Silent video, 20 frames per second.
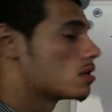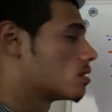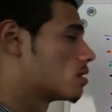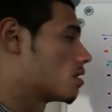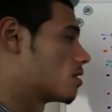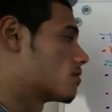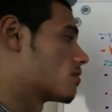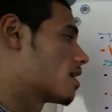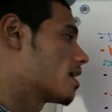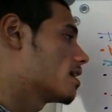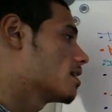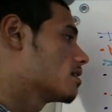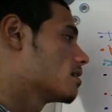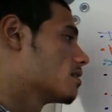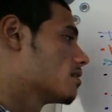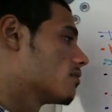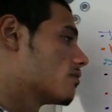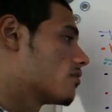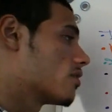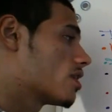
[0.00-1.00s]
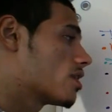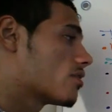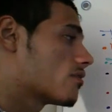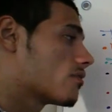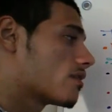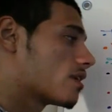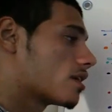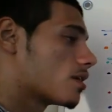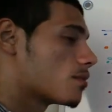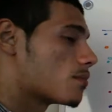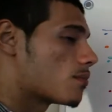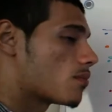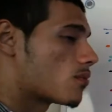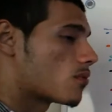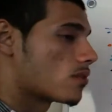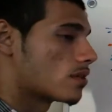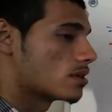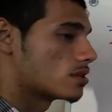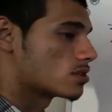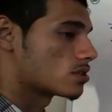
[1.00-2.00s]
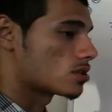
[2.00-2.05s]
All right. Very, very important.